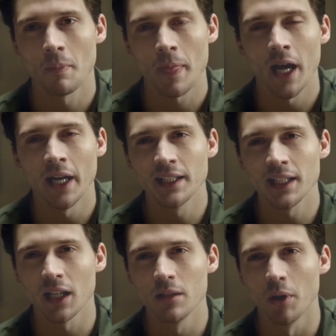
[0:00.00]
Justin
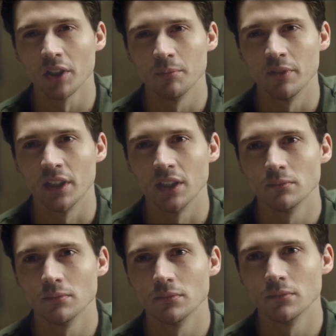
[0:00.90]
bluntly tells them
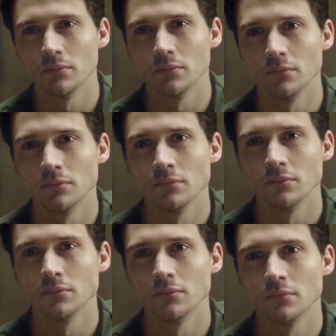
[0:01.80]
that he wants to know
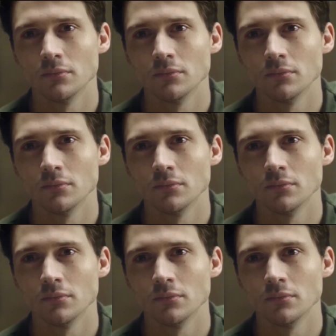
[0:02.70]
what drove